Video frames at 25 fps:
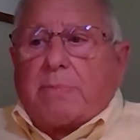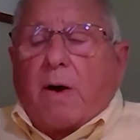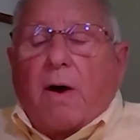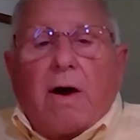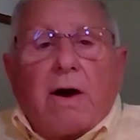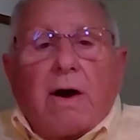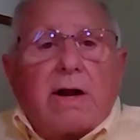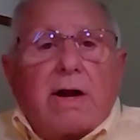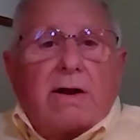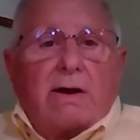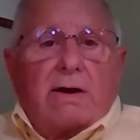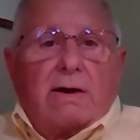
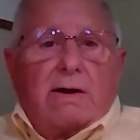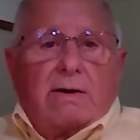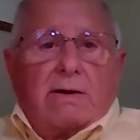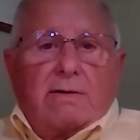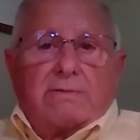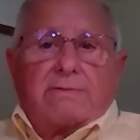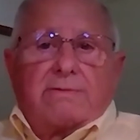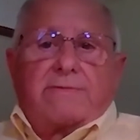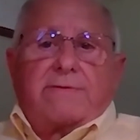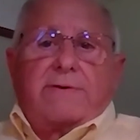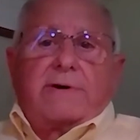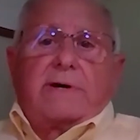part
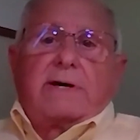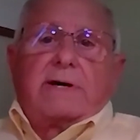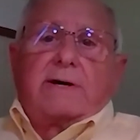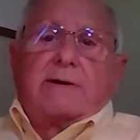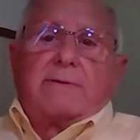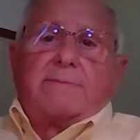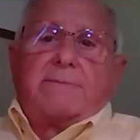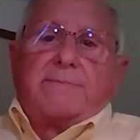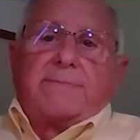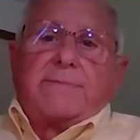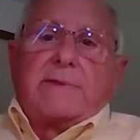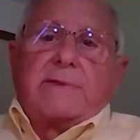of
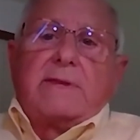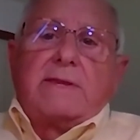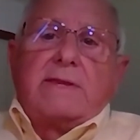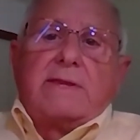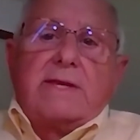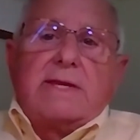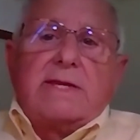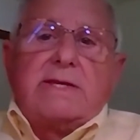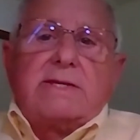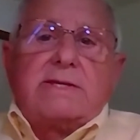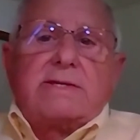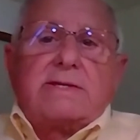
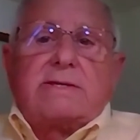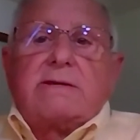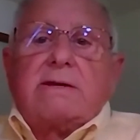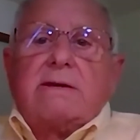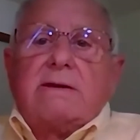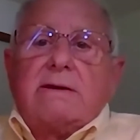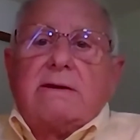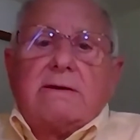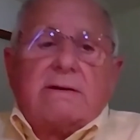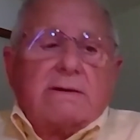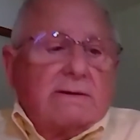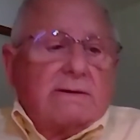these
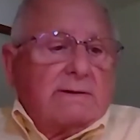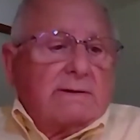